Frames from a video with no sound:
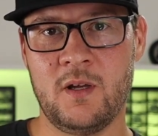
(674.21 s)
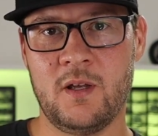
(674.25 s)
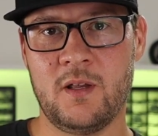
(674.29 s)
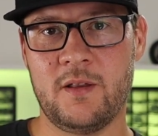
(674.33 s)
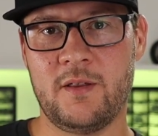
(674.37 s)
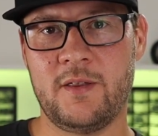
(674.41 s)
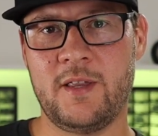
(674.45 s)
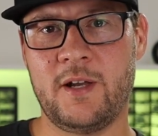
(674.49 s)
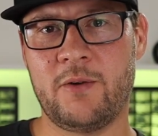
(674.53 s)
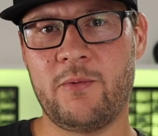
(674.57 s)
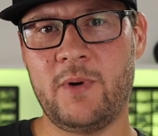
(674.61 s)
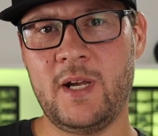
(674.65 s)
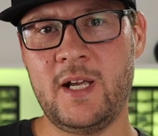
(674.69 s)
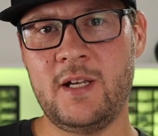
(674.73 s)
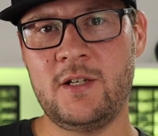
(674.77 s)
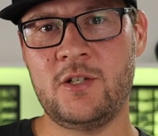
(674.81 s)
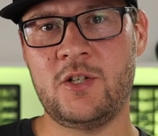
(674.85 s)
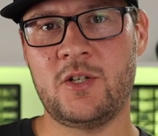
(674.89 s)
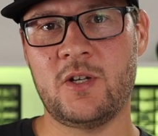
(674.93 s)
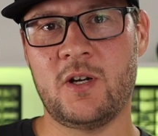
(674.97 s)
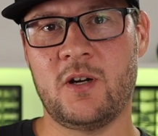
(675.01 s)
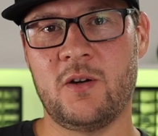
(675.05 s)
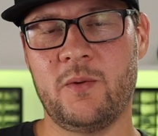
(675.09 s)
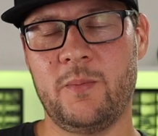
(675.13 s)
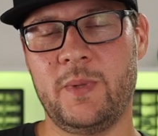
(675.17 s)
the
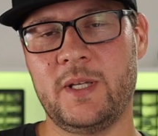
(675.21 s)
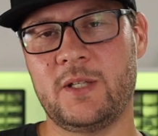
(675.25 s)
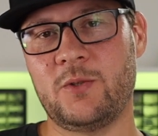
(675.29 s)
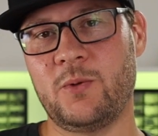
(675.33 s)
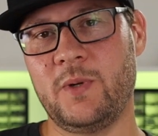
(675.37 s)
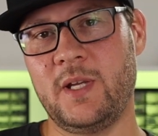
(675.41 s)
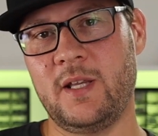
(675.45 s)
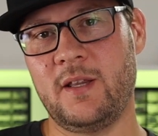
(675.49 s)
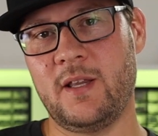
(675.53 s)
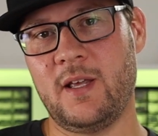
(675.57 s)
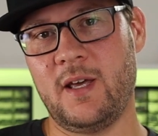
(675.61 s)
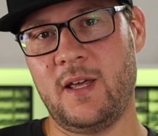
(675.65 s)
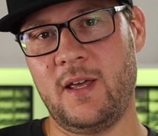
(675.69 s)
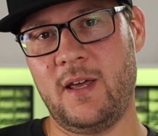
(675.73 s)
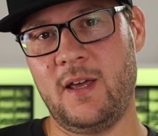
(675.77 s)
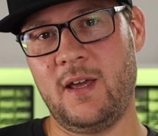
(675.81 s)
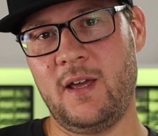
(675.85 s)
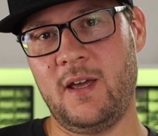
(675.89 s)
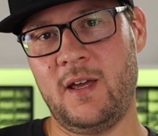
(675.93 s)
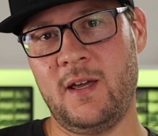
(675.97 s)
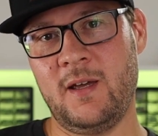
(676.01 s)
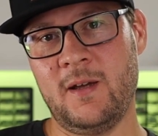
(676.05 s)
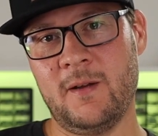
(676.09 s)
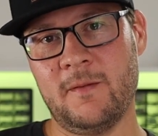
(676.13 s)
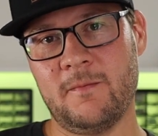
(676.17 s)
ratio between the
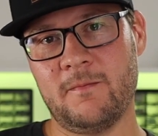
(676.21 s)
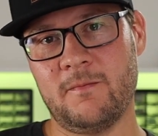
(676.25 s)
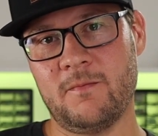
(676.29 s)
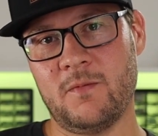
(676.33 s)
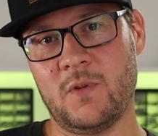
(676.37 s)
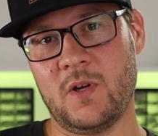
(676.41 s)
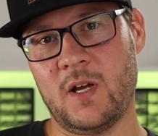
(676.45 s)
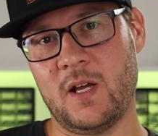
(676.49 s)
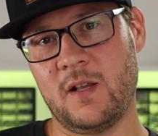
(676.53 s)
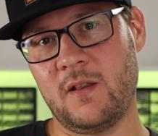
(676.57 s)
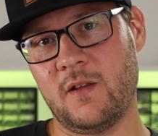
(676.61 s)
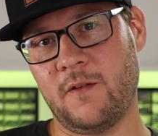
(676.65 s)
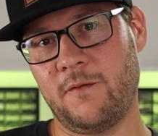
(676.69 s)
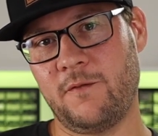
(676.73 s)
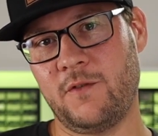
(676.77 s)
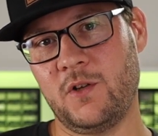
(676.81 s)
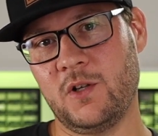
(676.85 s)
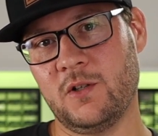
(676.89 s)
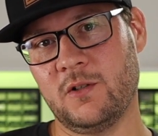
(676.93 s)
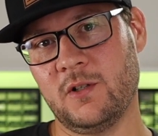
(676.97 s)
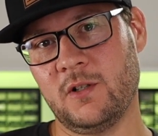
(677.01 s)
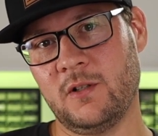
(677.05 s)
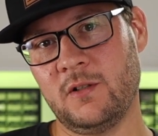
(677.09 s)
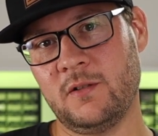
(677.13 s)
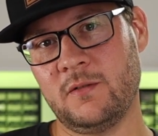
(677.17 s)
air and the
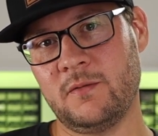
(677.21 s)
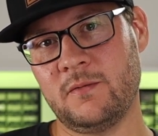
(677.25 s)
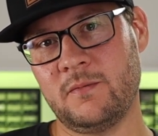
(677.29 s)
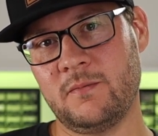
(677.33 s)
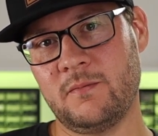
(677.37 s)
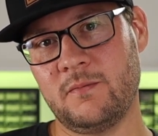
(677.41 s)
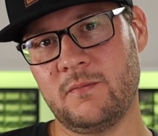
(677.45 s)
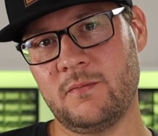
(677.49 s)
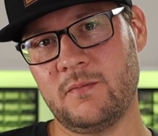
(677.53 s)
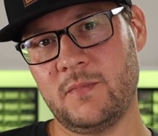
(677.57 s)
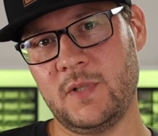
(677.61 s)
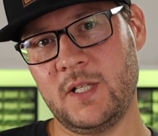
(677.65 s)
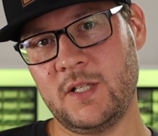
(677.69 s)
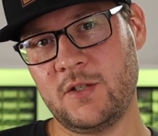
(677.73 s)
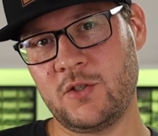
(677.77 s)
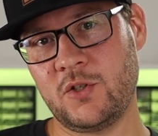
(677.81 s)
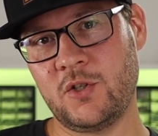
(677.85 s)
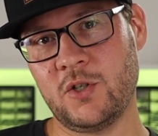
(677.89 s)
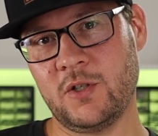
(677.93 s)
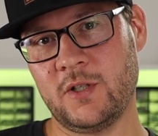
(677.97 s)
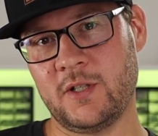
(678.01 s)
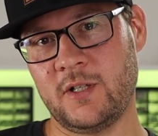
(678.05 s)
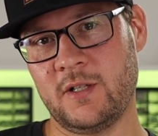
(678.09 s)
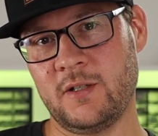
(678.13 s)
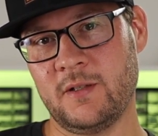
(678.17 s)
fuel is
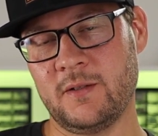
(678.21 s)
good.